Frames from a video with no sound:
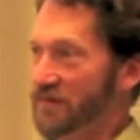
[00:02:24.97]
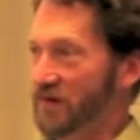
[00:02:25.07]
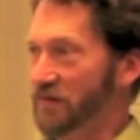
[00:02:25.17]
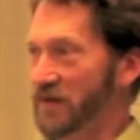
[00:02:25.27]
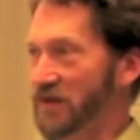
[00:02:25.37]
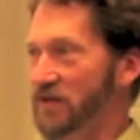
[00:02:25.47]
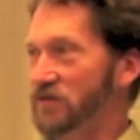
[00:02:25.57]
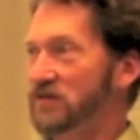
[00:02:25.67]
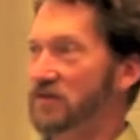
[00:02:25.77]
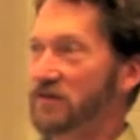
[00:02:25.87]
are being
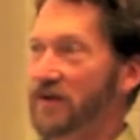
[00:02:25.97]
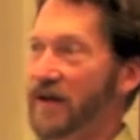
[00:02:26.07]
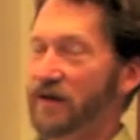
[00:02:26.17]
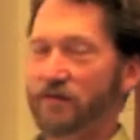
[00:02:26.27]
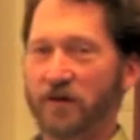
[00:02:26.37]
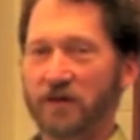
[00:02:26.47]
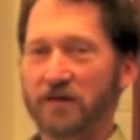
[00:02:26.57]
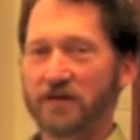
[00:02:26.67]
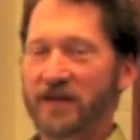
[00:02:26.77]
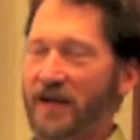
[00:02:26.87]
used in organic
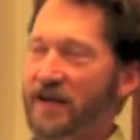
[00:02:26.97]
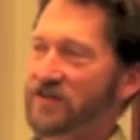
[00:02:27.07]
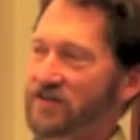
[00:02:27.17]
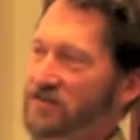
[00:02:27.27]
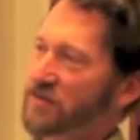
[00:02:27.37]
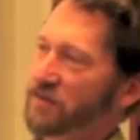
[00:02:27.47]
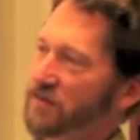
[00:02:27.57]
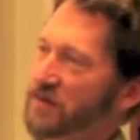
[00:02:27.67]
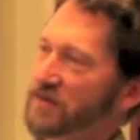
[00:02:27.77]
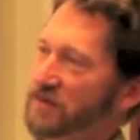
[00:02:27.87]
photovoltaics and so
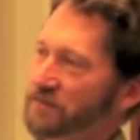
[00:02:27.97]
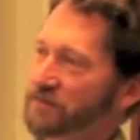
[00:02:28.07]
forth.